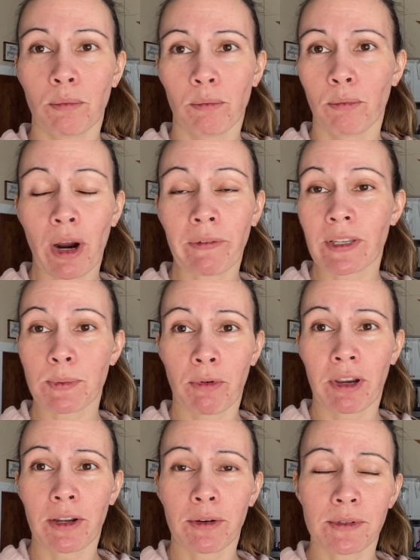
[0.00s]
breakfast
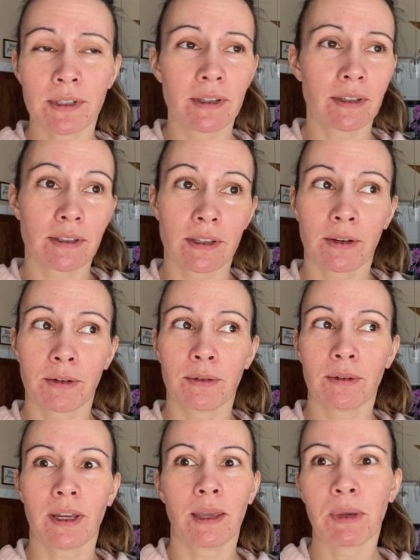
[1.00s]
burritos.
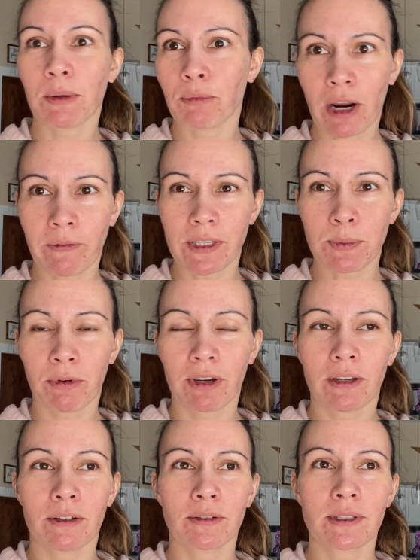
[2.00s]
So I made breakfast
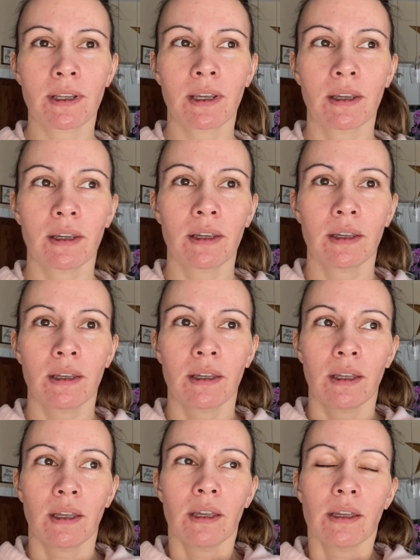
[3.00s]
burritos.
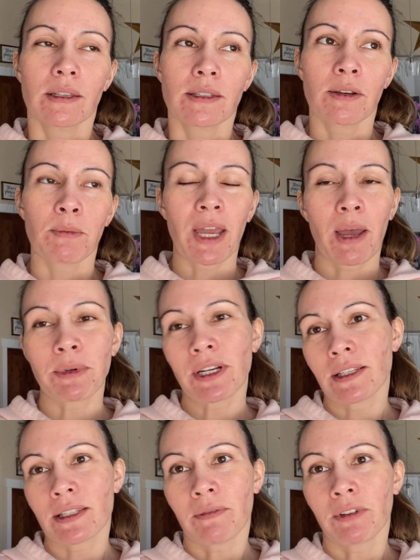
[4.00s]
So my
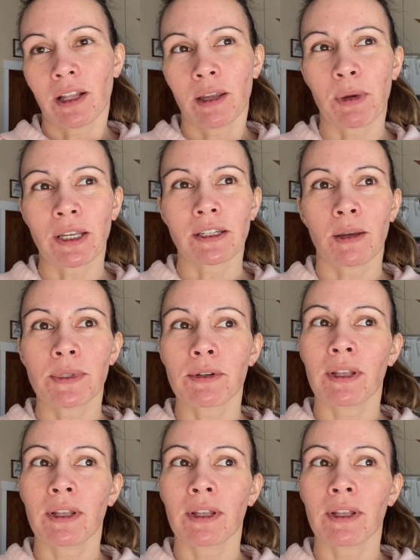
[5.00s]
appetite's definitely picked up. So I